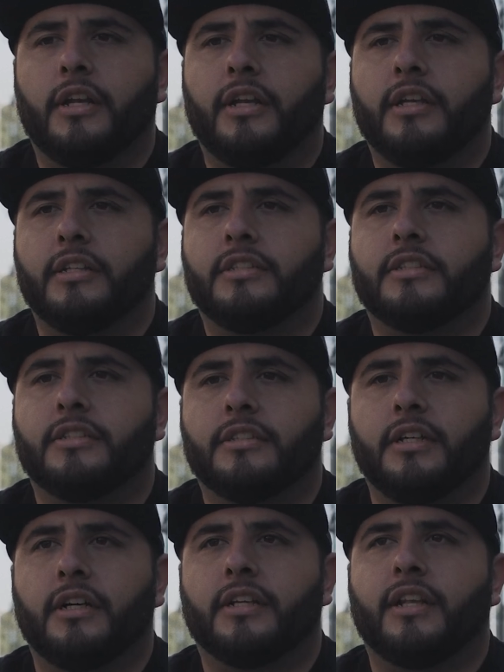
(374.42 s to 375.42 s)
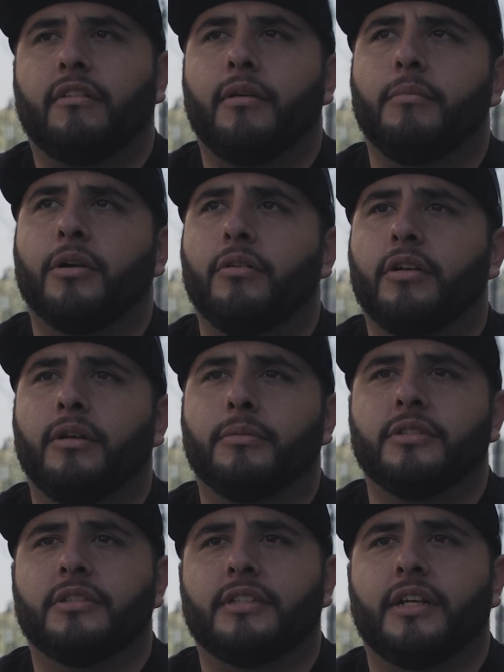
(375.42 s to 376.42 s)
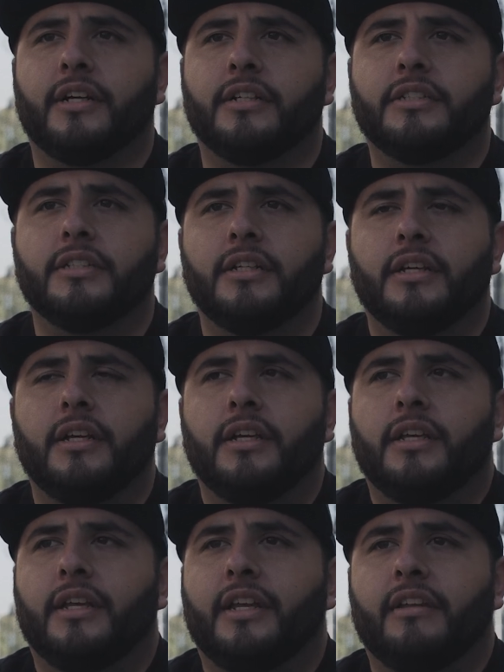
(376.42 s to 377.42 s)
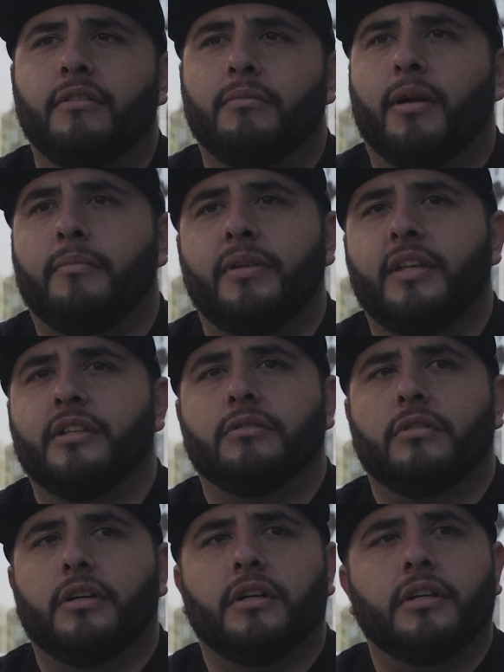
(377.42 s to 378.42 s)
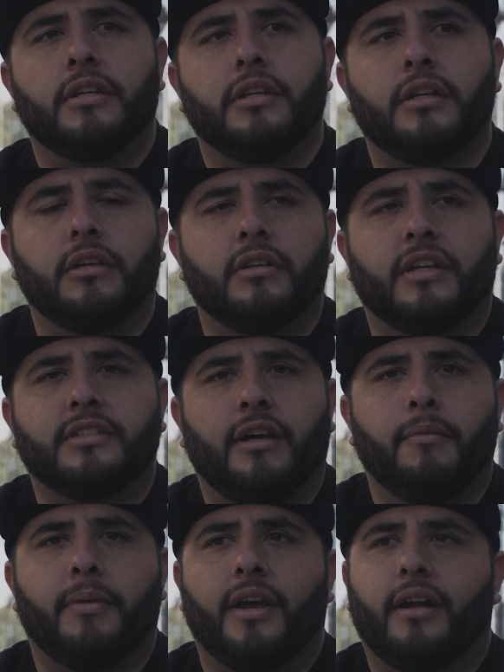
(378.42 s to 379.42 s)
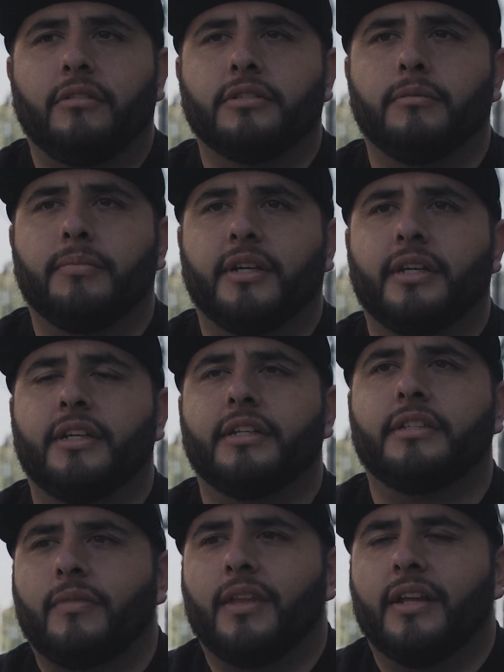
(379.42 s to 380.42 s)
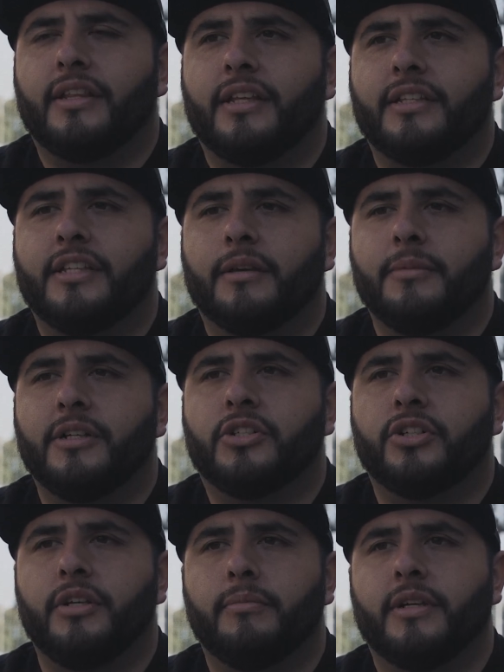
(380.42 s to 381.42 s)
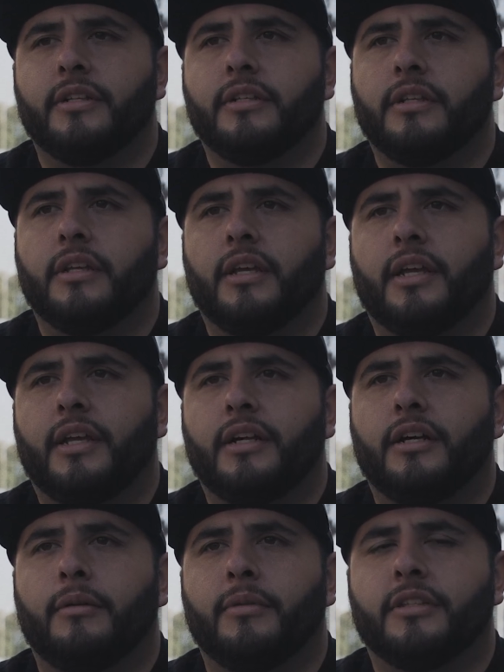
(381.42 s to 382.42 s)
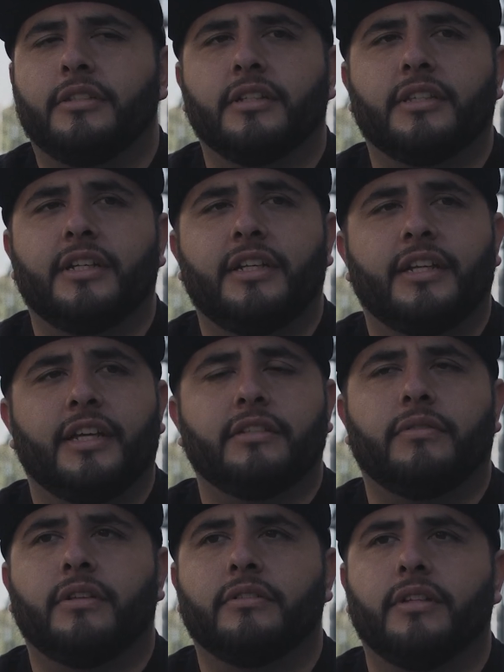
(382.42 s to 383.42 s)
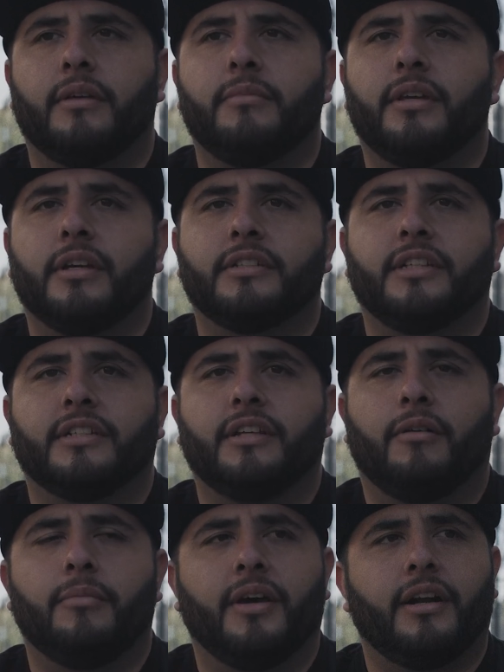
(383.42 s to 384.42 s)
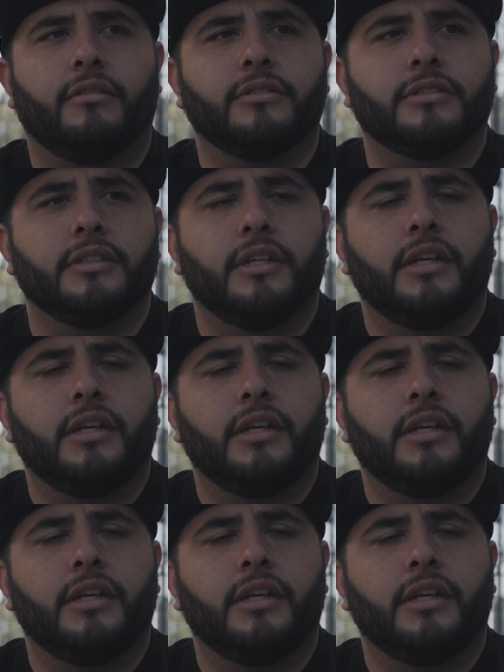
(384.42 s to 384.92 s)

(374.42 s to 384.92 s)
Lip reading: it sucked. I remember going up the stairs, and even my penis would hurt. That's how bad I was in pain. They take me to treatment, and it took 3 days for them to let me in because that's how bad I was.